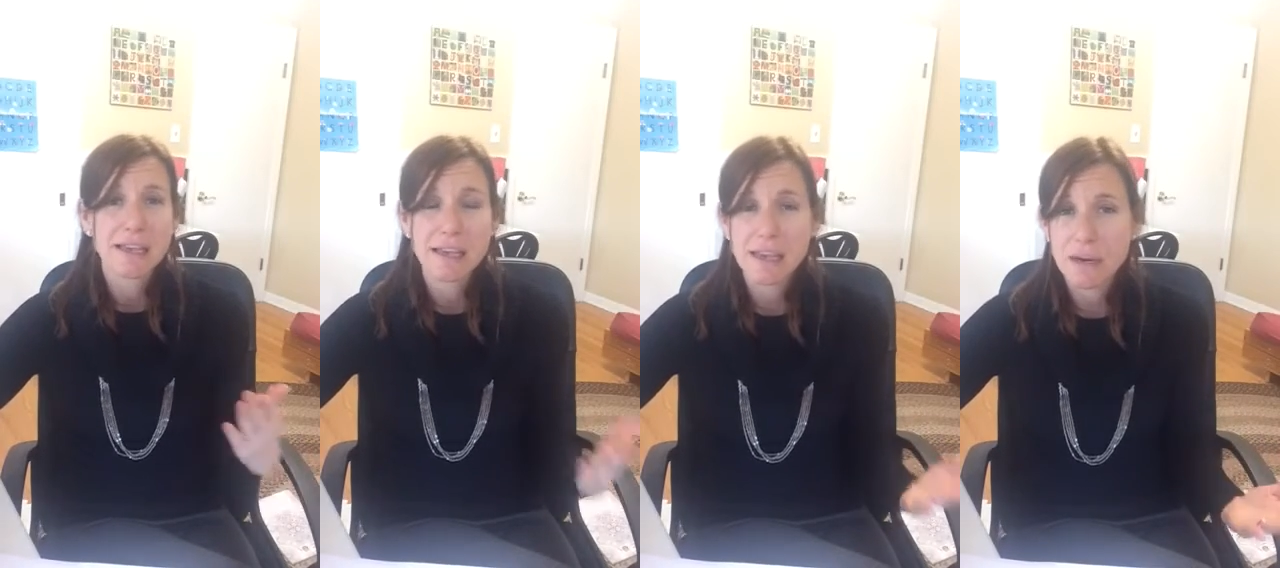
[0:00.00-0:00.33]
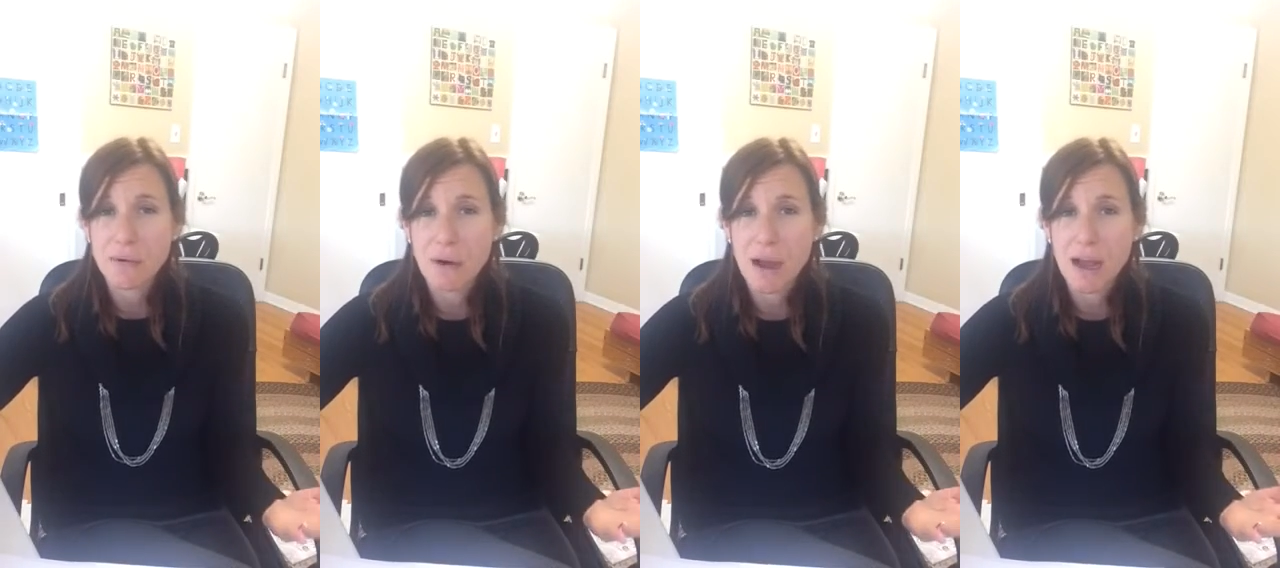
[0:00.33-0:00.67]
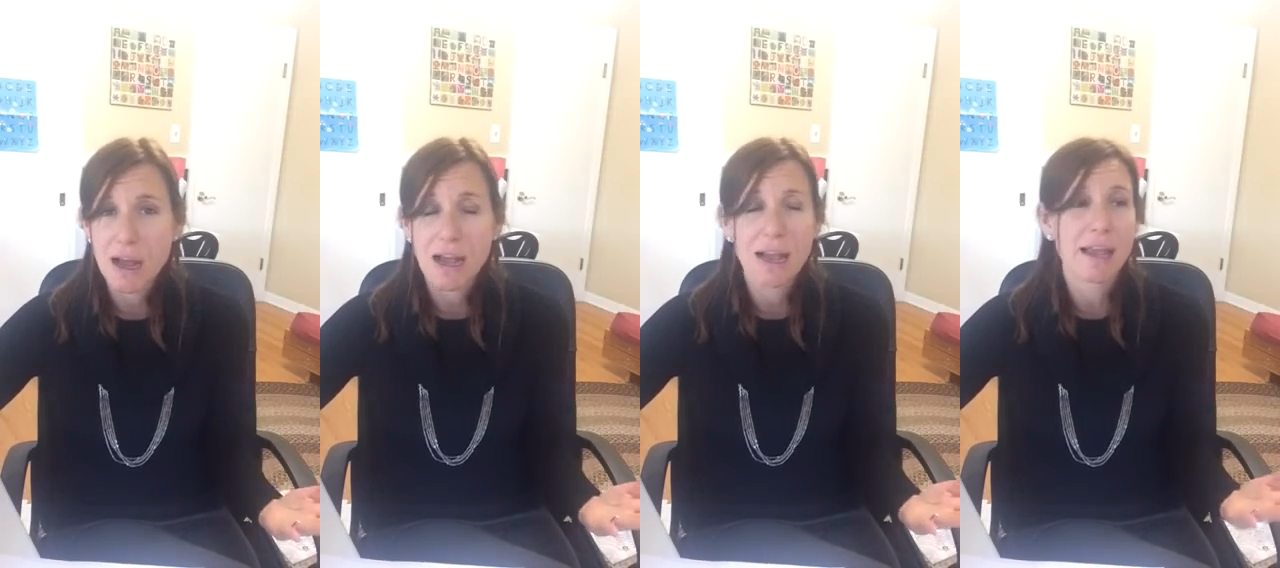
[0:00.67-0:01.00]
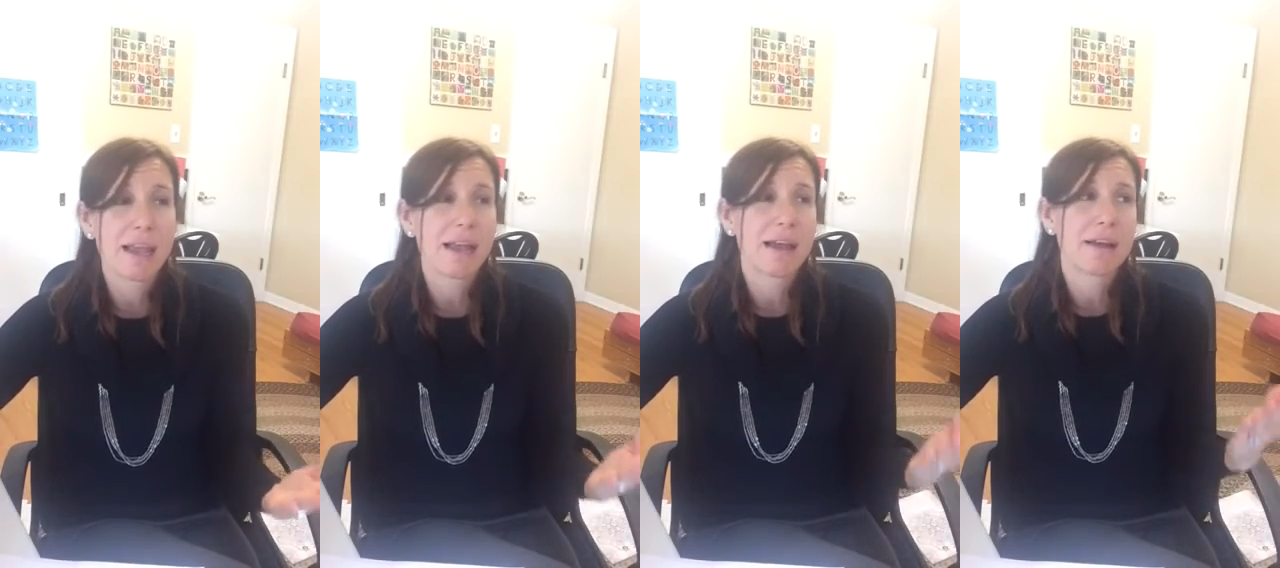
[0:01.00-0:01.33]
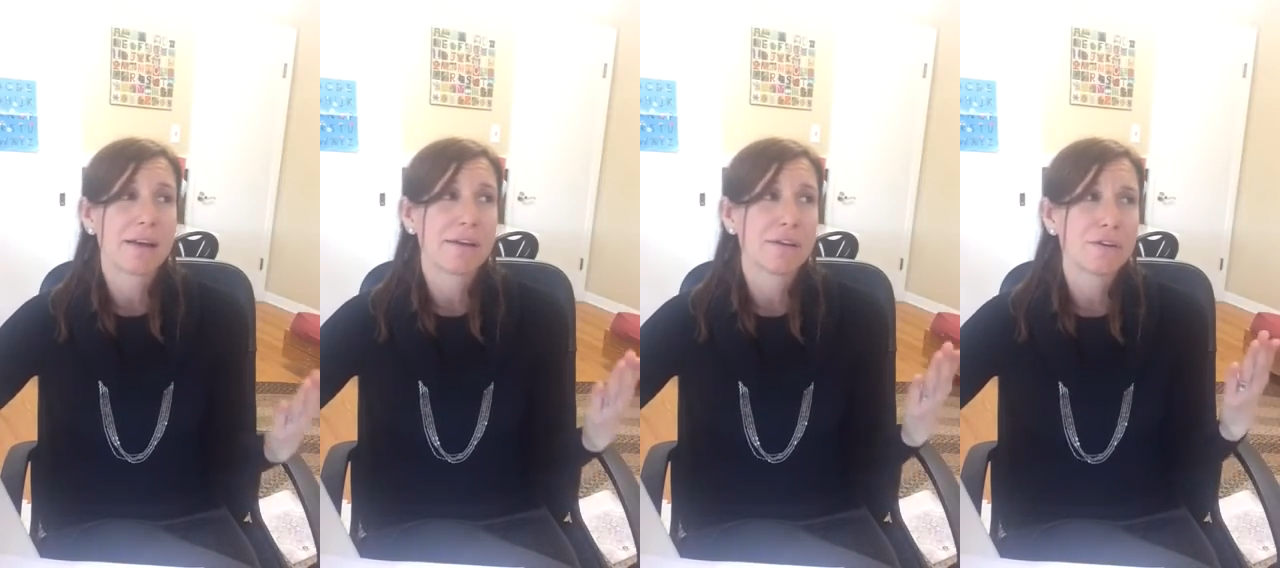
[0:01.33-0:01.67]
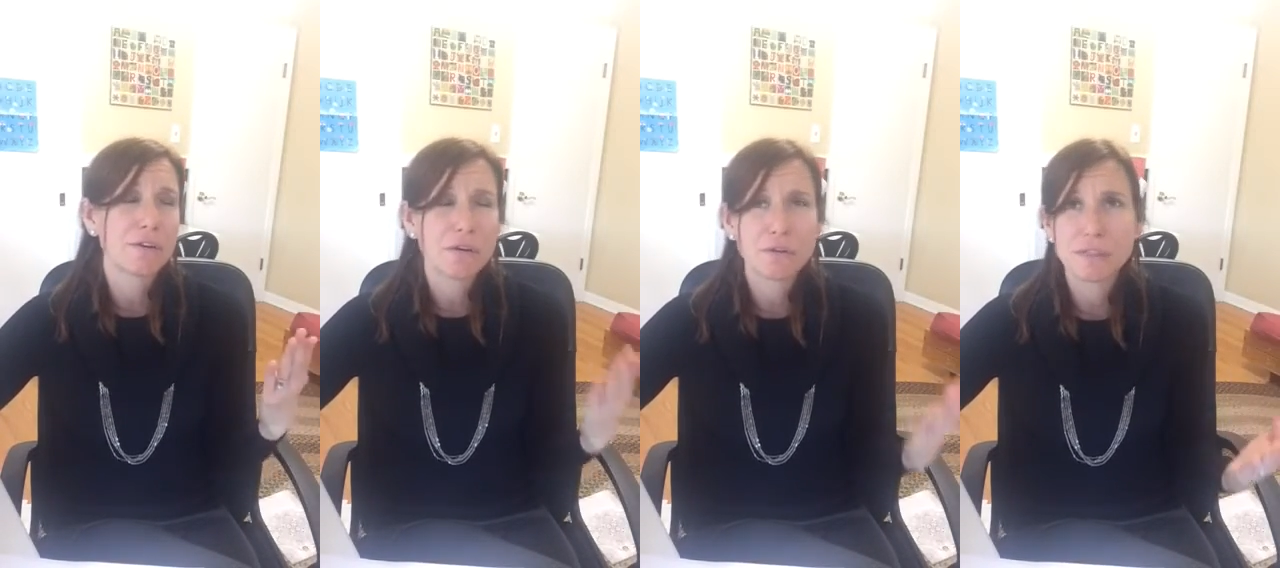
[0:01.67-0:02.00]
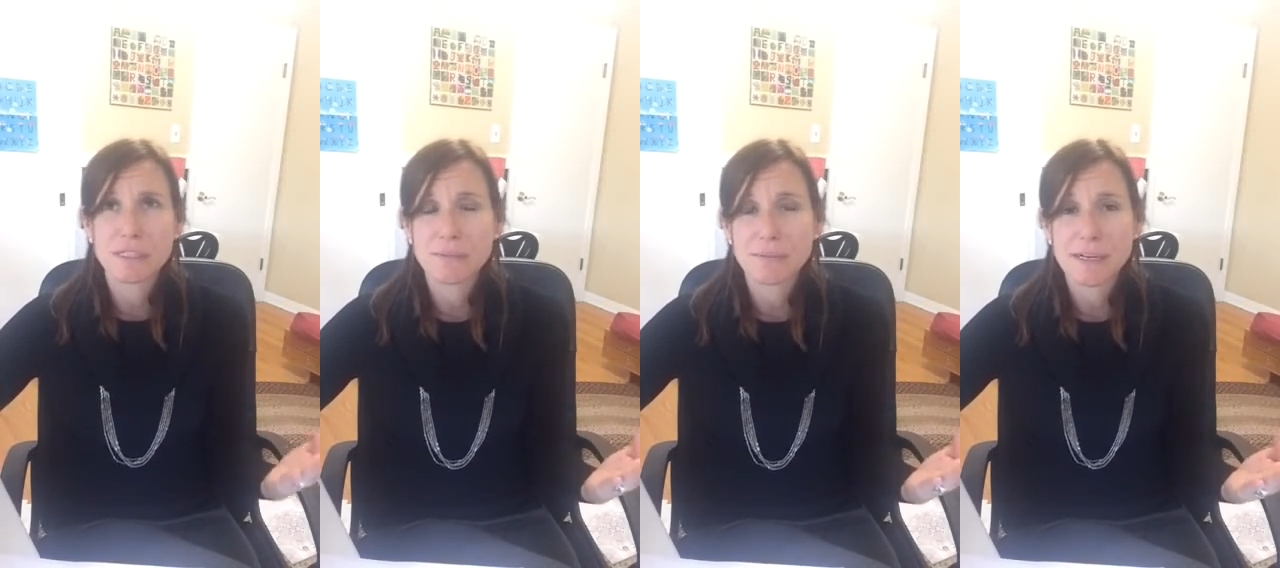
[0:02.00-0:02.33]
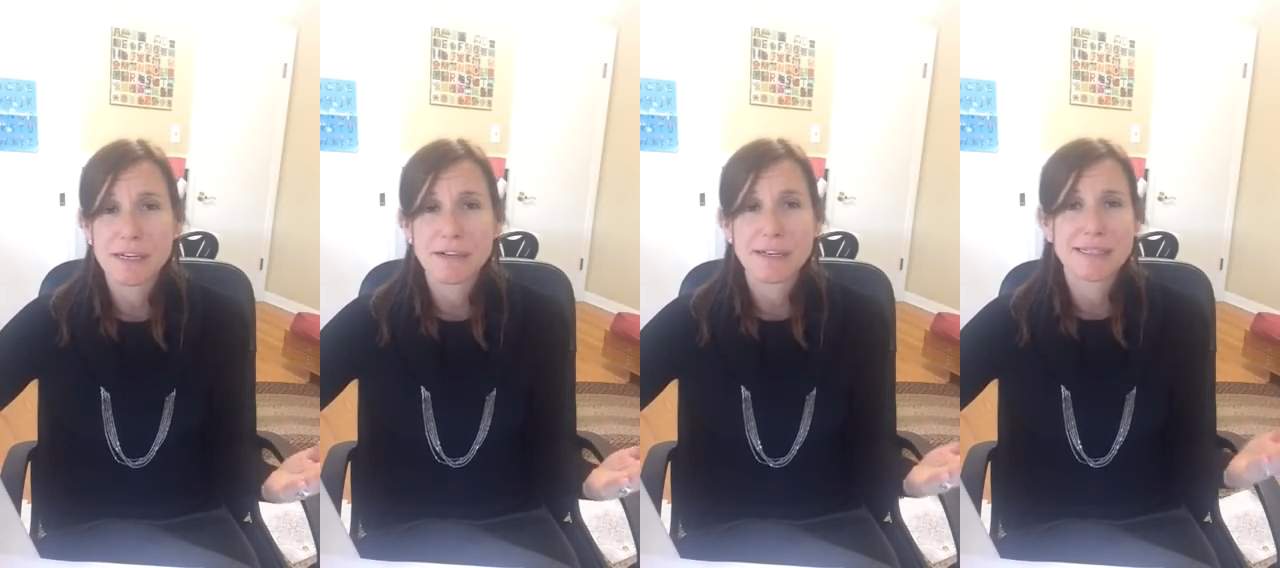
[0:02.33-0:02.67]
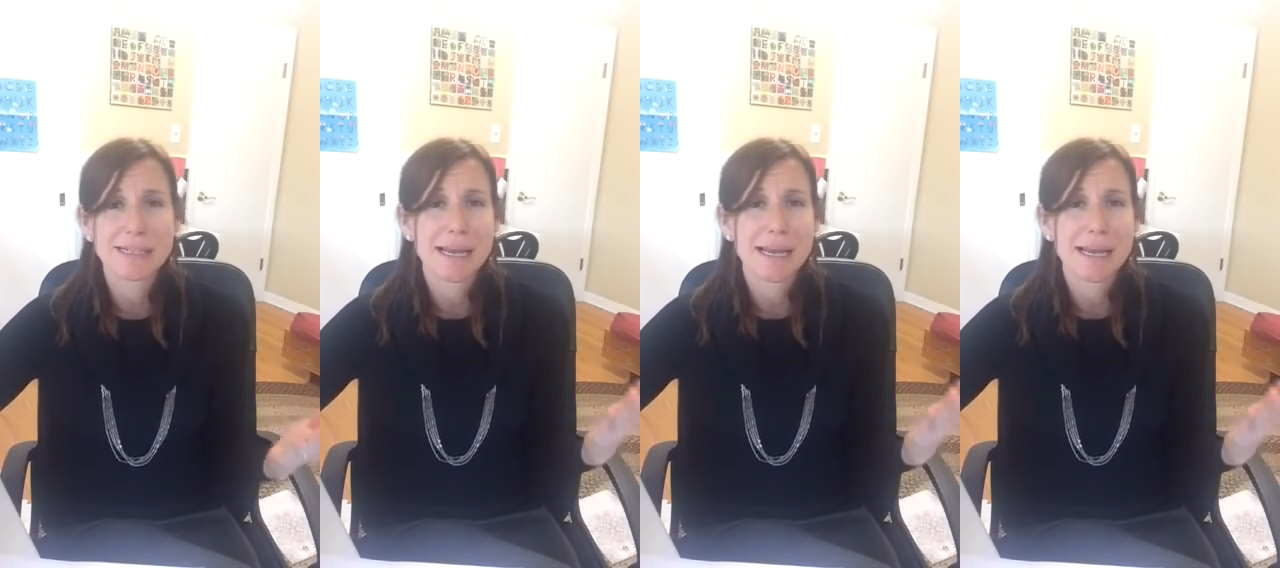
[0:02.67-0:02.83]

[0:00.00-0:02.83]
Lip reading: Quinoa and goji berries